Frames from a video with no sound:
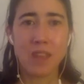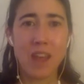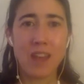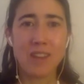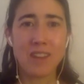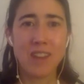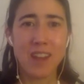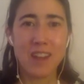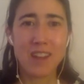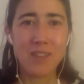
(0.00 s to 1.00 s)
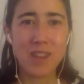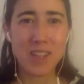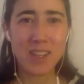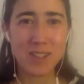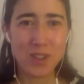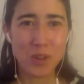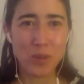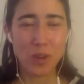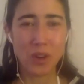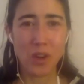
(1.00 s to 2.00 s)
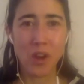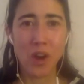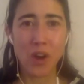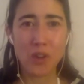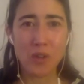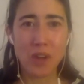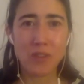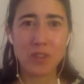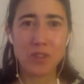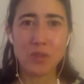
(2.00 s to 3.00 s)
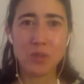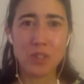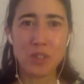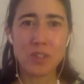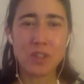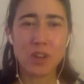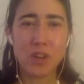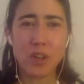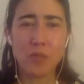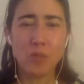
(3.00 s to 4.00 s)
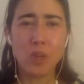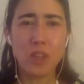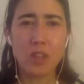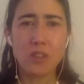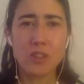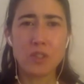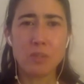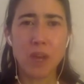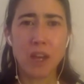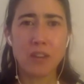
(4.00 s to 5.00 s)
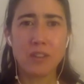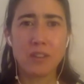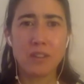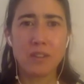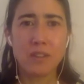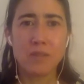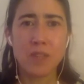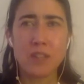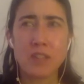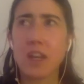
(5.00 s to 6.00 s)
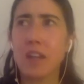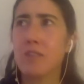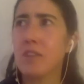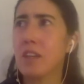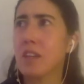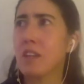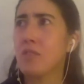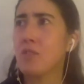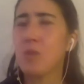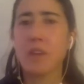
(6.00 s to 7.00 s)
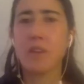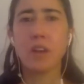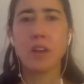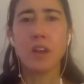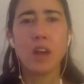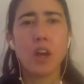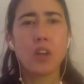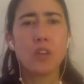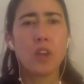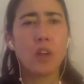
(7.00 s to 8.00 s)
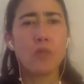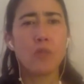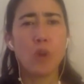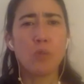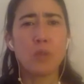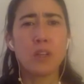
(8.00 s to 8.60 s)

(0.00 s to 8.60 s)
And an even easier one. All you have to do is start it in one little spot. It's kind of like if you have a rope